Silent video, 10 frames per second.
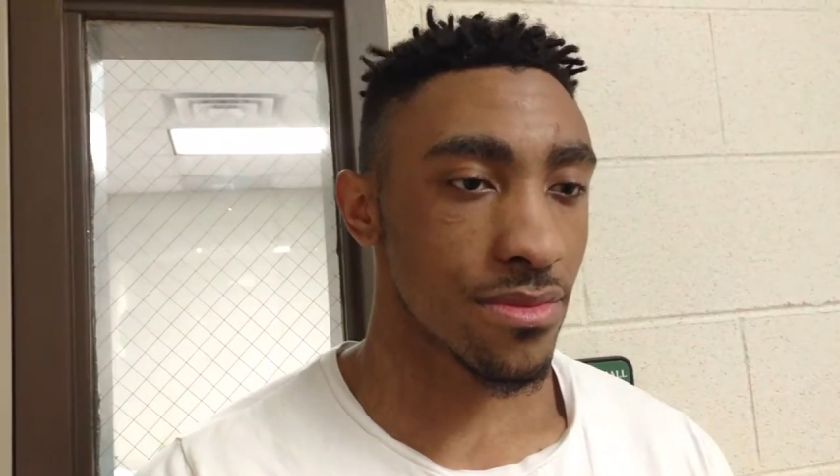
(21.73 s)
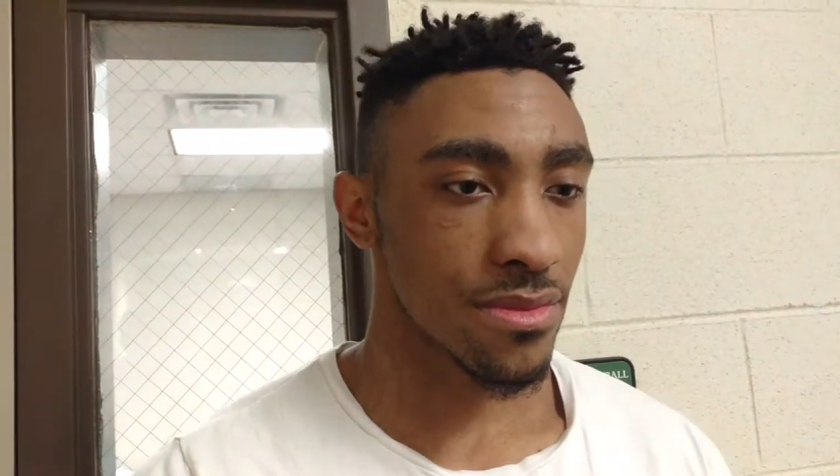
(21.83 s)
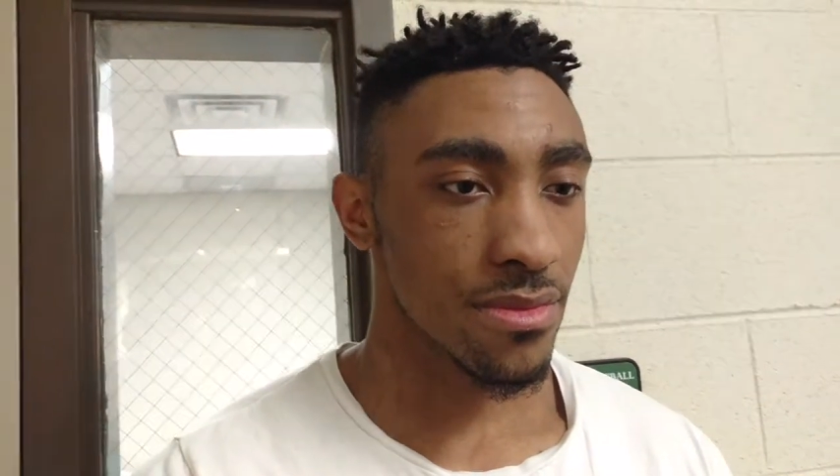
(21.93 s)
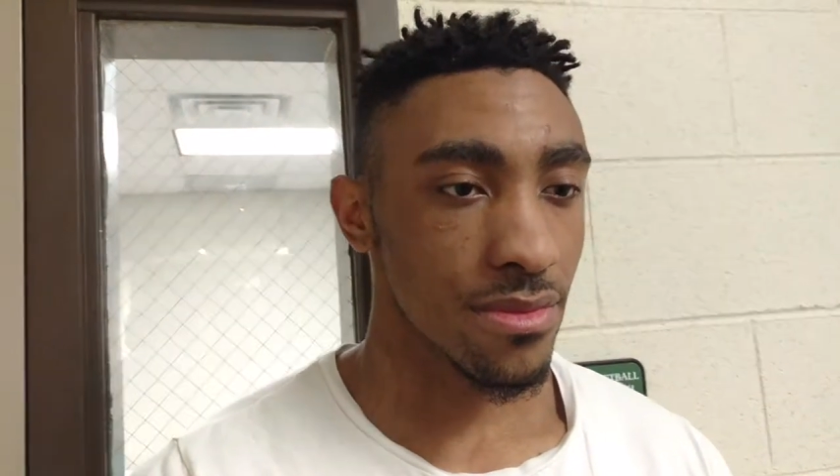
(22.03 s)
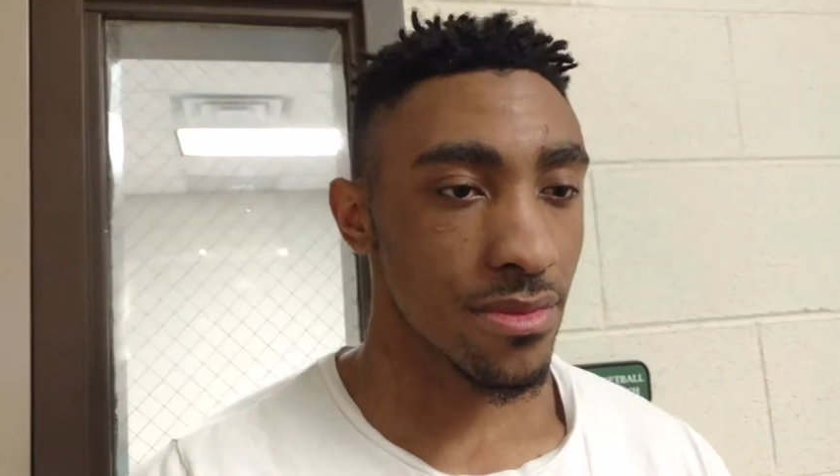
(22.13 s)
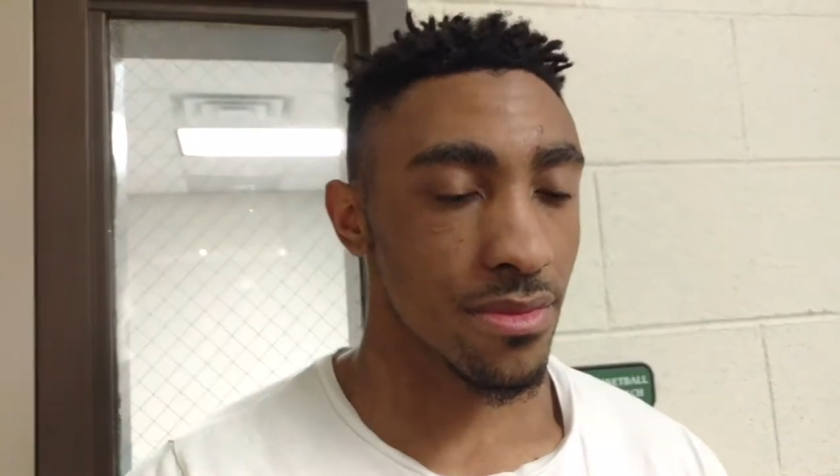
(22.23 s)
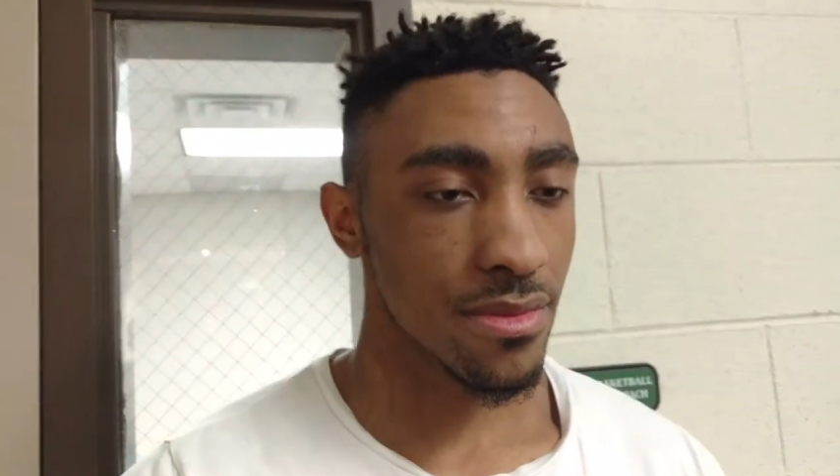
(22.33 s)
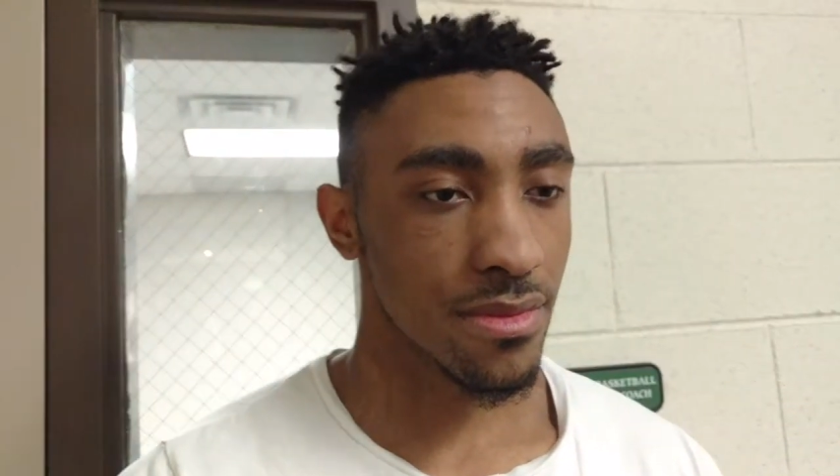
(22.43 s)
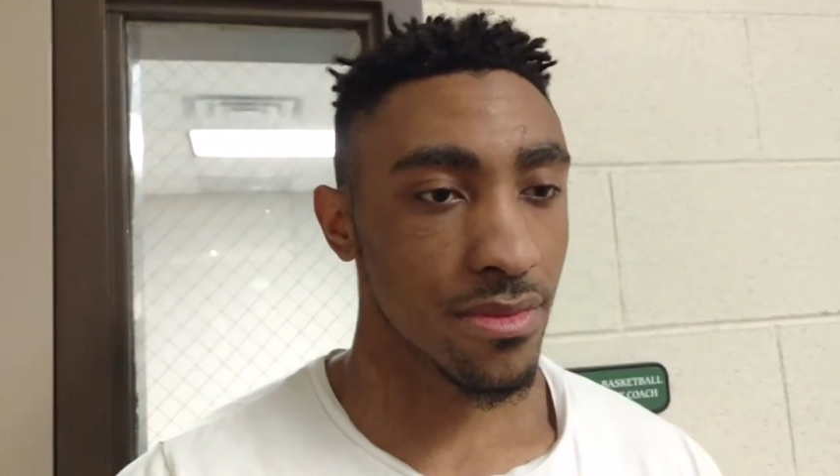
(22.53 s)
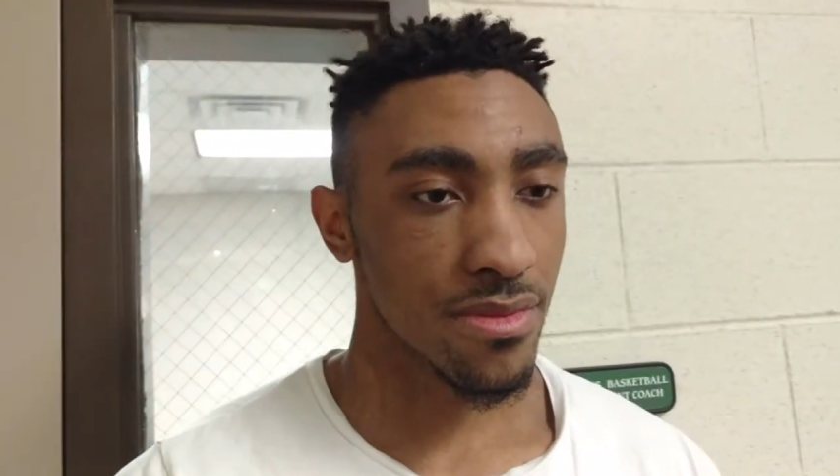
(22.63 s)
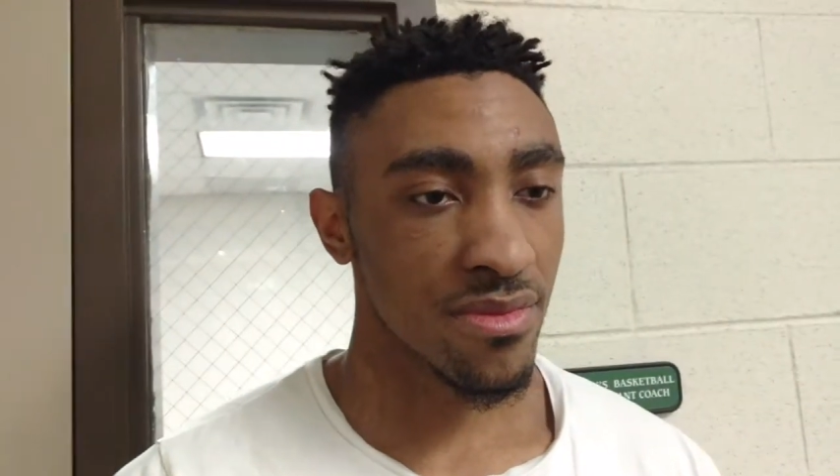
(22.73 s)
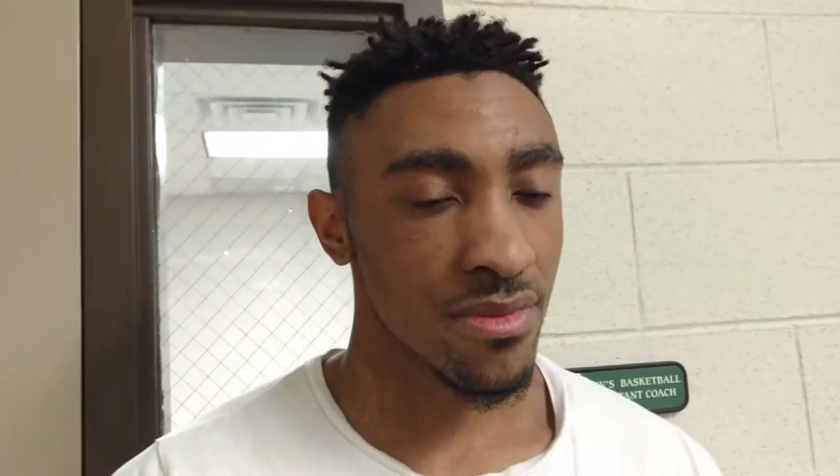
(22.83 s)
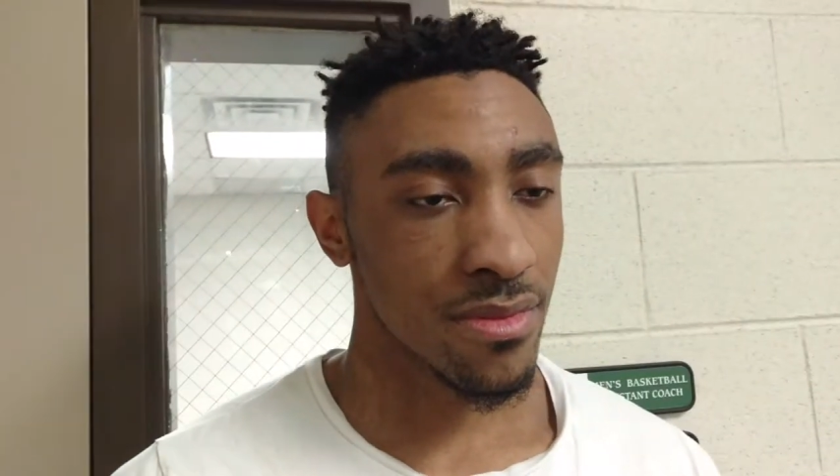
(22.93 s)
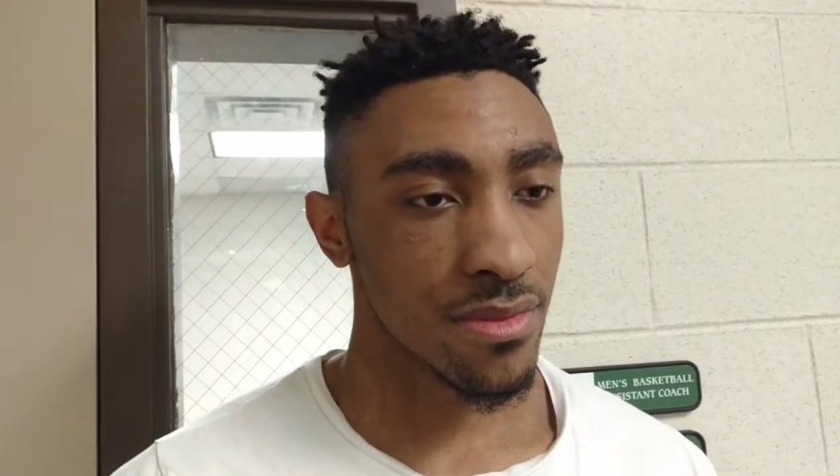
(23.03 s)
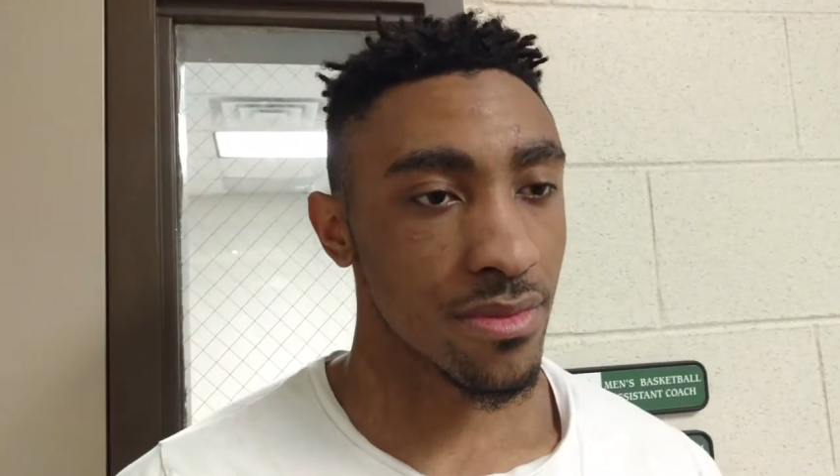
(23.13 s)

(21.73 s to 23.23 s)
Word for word: throughout this ball game tonight?